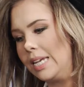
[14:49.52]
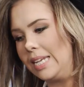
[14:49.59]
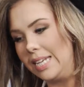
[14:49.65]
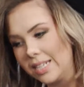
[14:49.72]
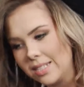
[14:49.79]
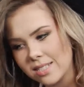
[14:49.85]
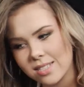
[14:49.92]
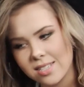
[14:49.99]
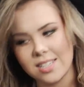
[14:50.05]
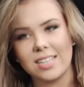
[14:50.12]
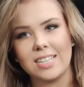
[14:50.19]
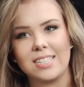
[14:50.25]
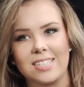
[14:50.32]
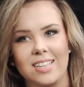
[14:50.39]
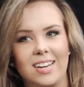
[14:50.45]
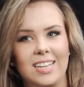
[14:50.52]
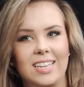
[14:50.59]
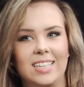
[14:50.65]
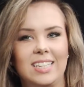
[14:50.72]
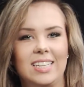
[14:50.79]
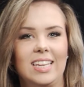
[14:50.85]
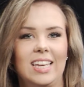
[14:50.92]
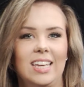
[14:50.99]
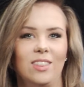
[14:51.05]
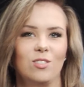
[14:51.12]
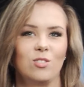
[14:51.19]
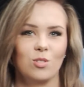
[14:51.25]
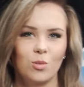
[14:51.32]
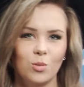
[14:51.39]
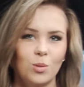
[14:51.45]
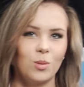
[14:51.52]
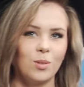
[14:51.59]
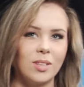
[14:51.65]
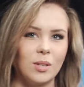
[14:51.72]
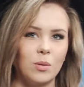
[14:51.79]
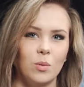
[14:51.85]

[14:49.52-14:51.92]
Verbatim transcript: Yet, studying in the school,